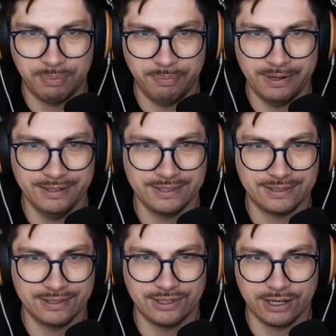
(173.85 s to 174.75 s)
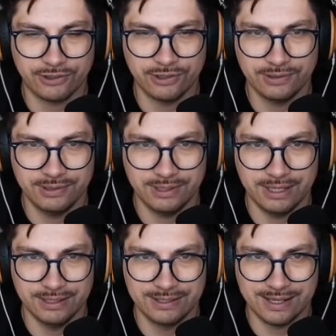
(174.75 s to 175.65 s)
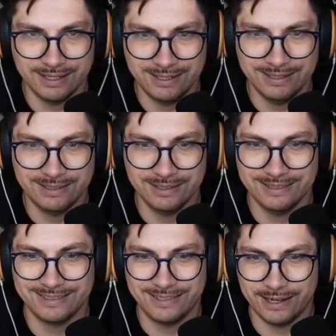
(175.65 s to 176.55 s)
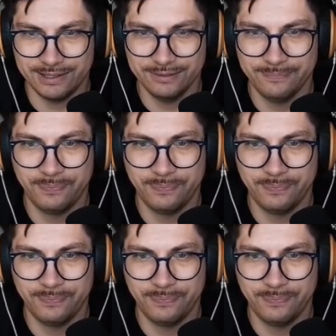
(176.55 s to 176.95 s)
preparing the transaction and signing it, is done.